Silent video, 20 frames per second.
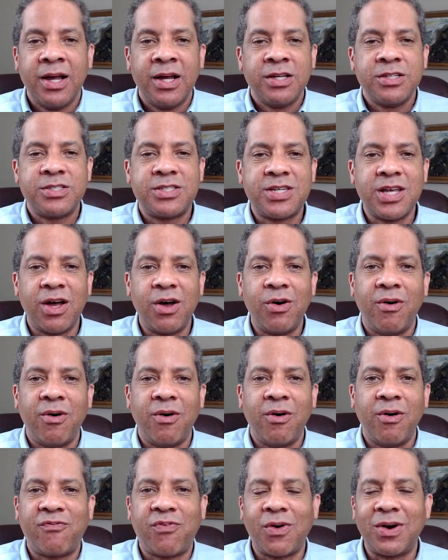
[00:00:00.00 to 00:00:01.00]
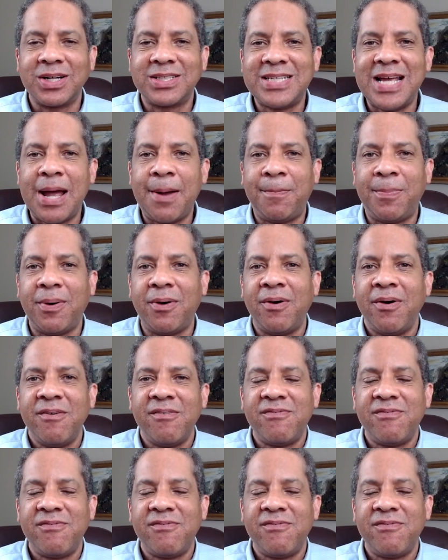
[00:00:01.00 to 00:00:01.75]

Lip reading: So, for example,